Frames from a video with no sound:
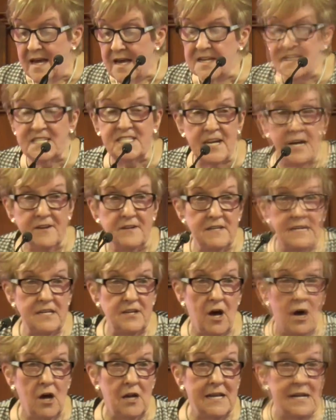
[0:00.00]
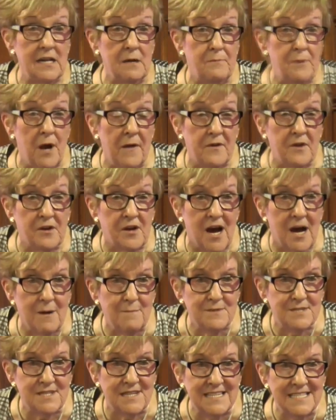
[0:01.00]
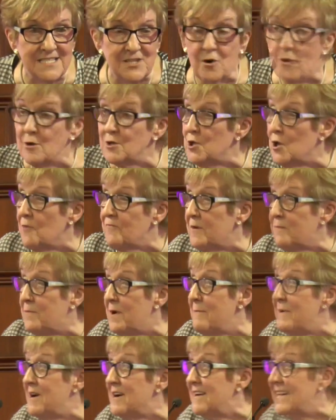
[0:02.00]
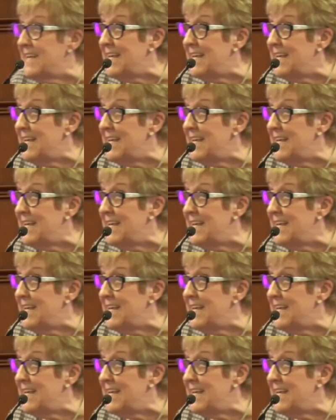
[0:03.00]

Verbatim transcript: And suddenly now little brother comes and he's knocked off the Premier